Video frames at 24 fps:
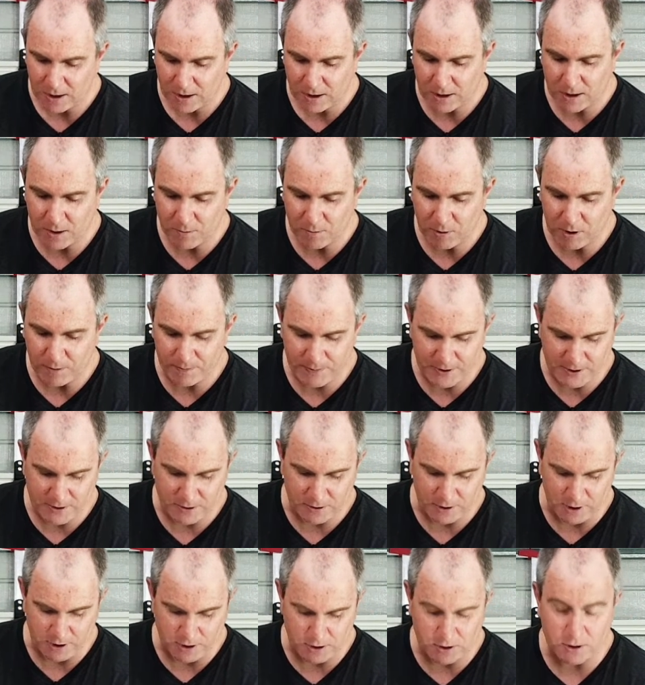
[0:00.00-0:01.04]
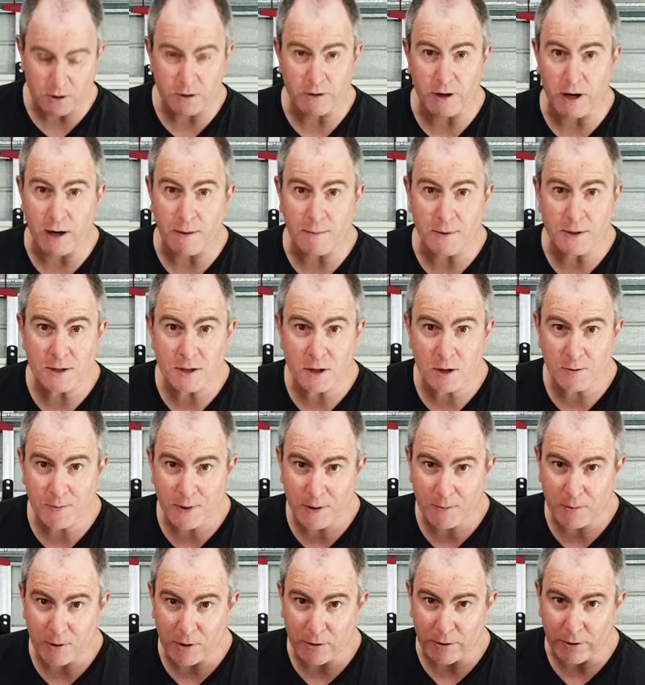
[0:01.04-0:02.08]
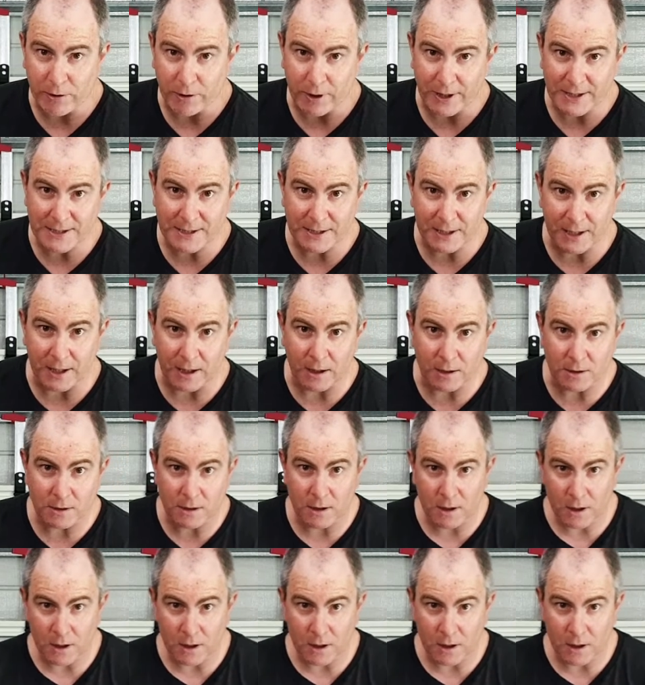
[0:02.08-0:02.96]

You can pop this on Instagram and tell people you're in Iceland.